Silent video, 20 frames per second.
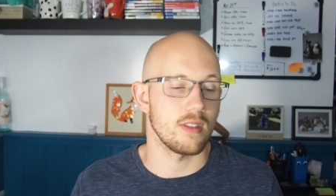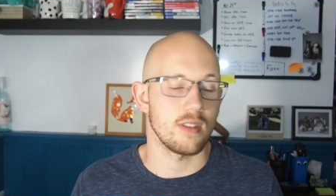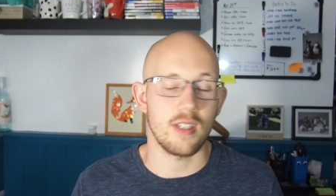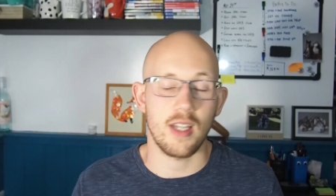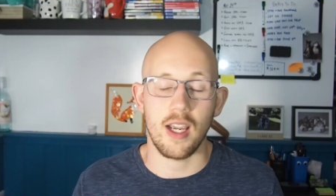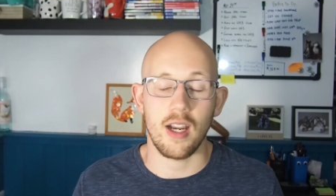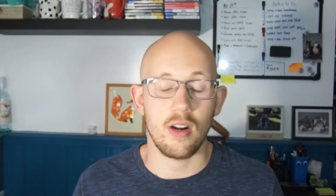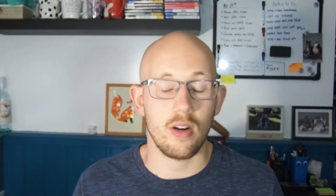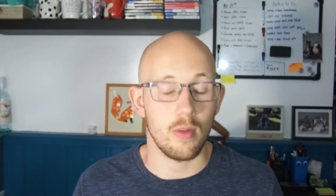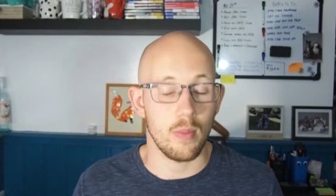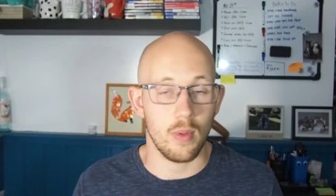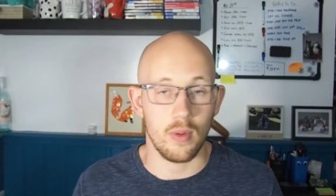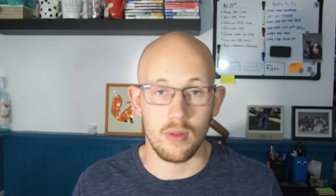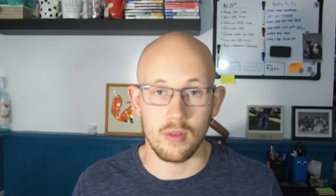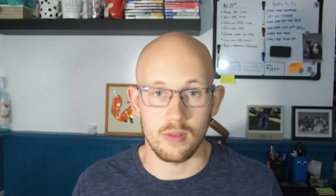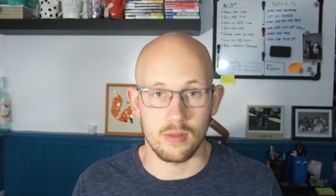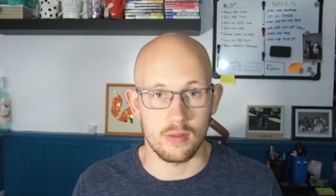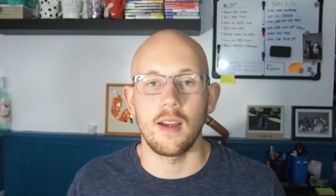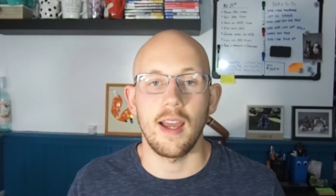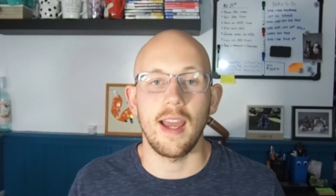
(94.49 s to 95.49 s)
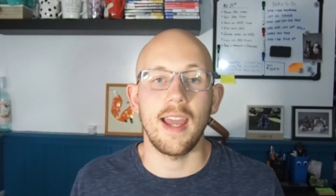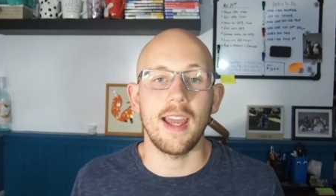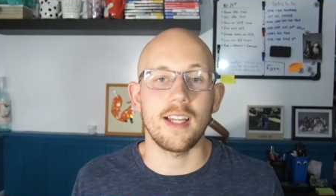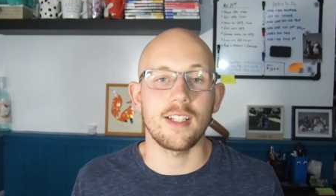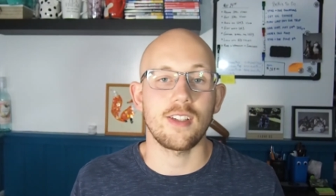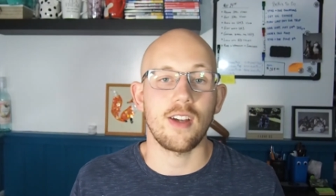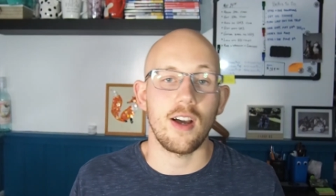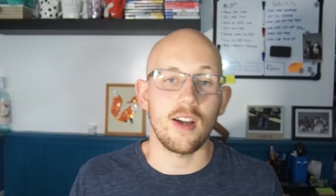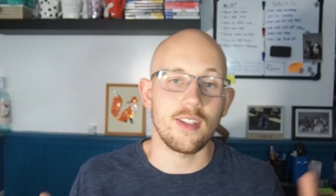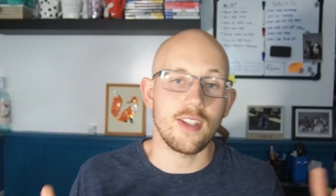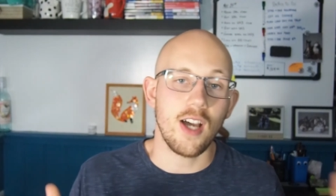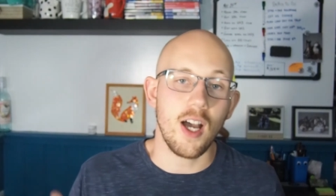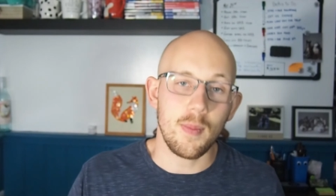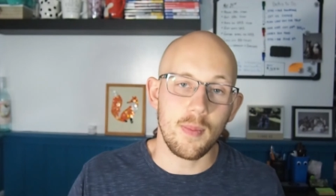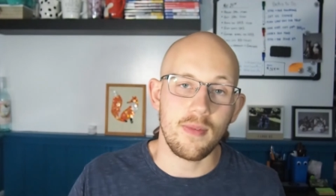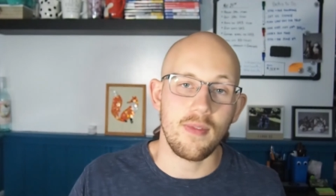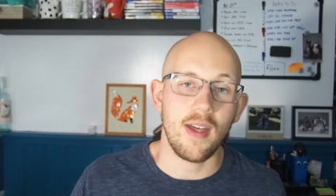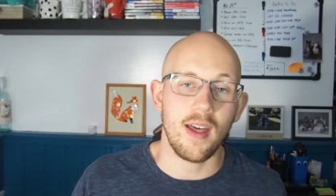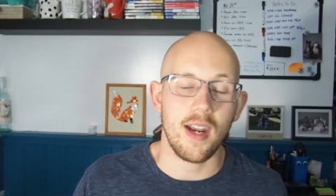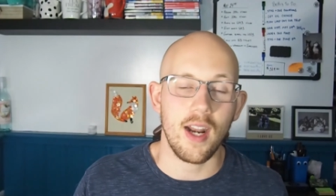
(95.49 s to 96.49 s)
terrible. And on top
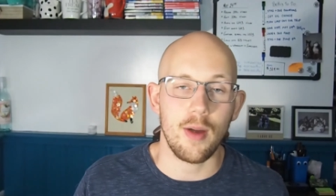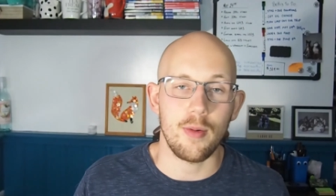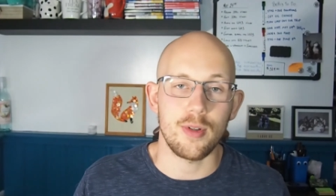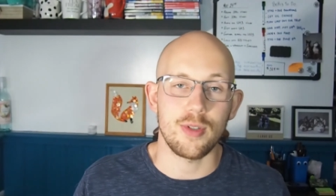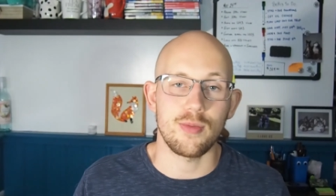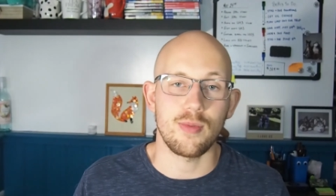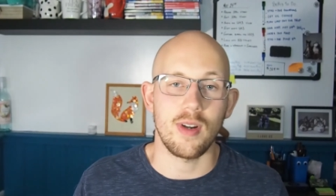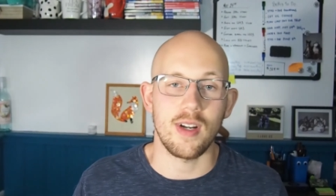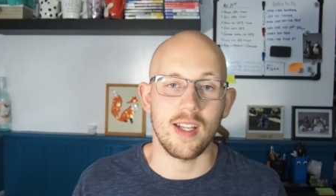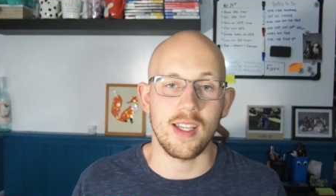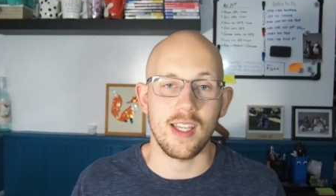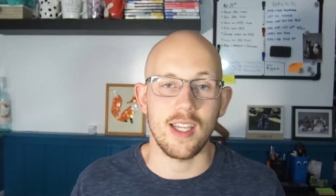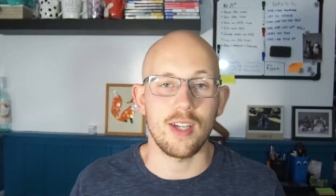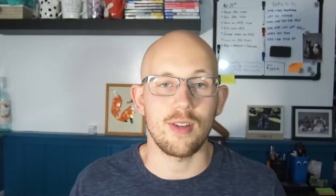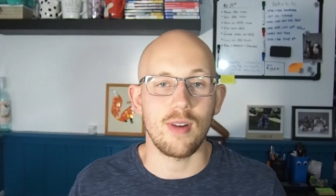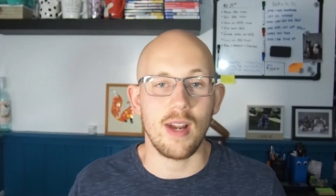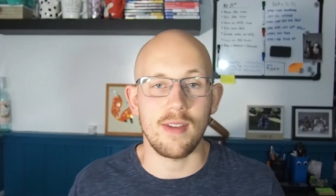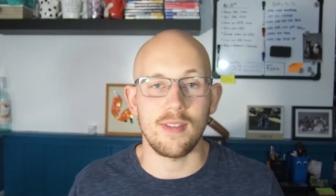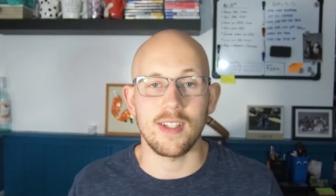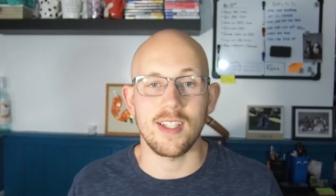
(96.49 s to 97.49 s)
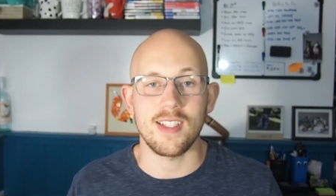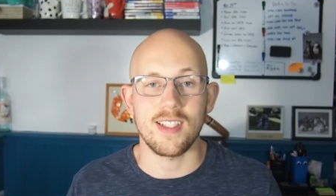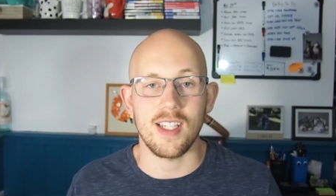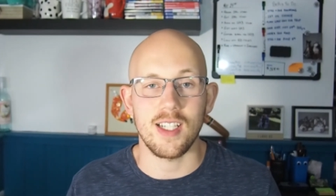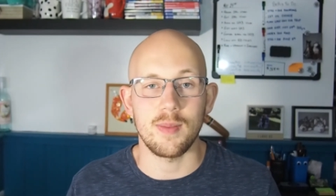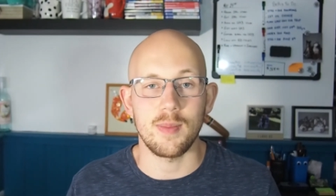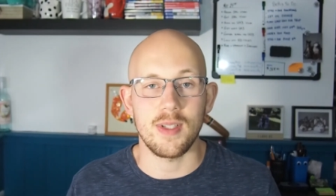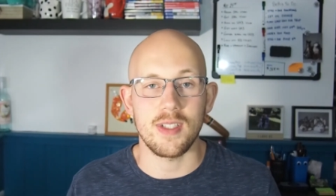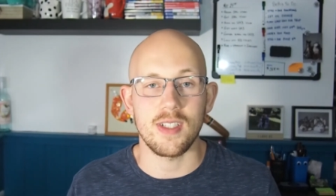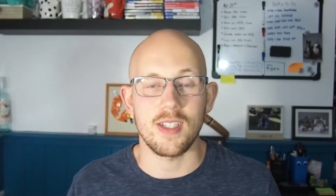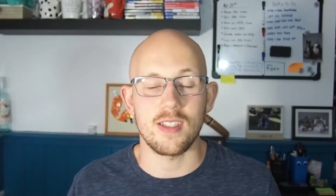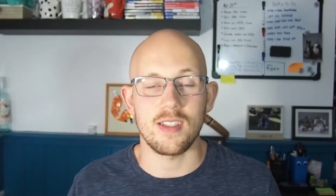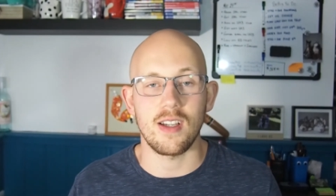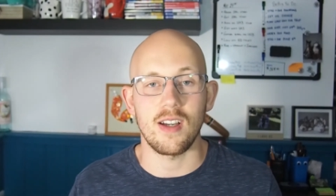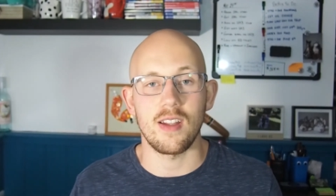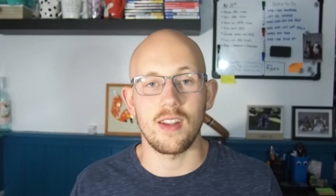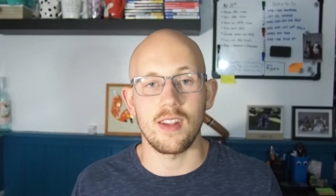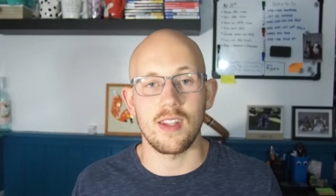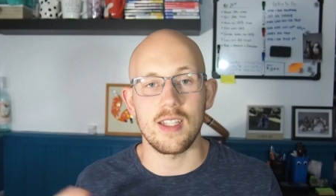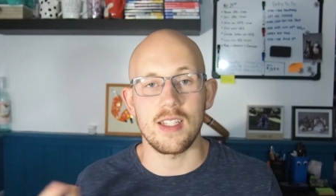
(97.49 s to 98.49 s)
of that, I was running a graphic design business
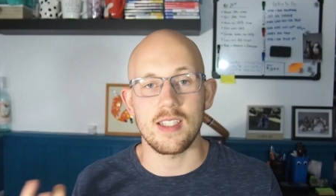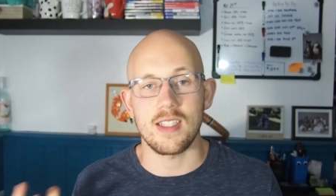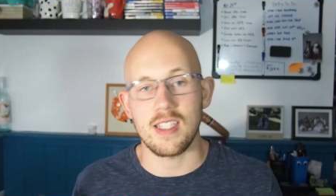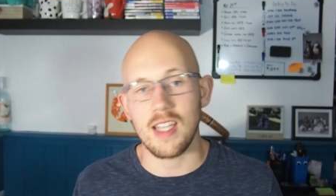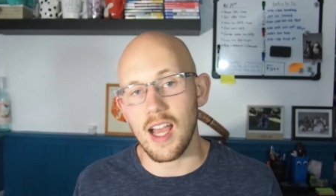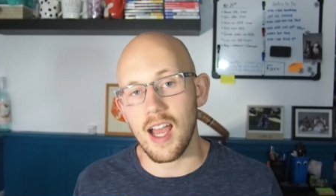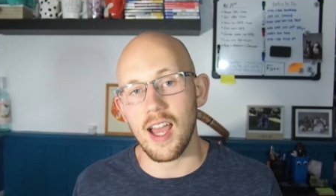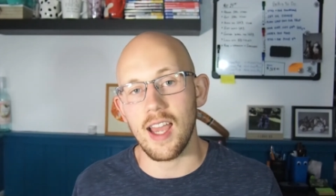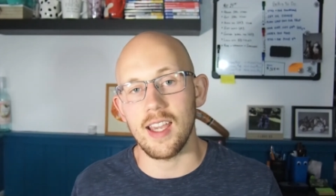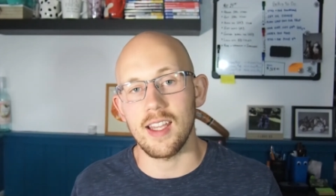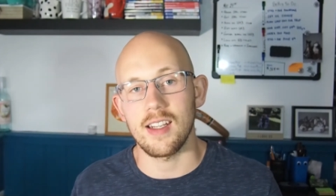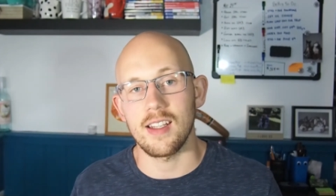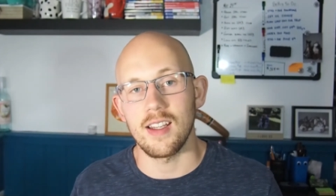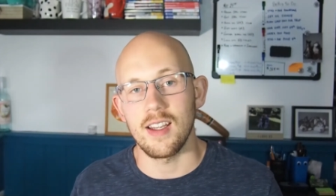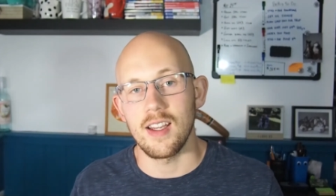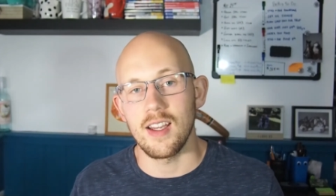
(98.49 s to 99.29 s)
on the side.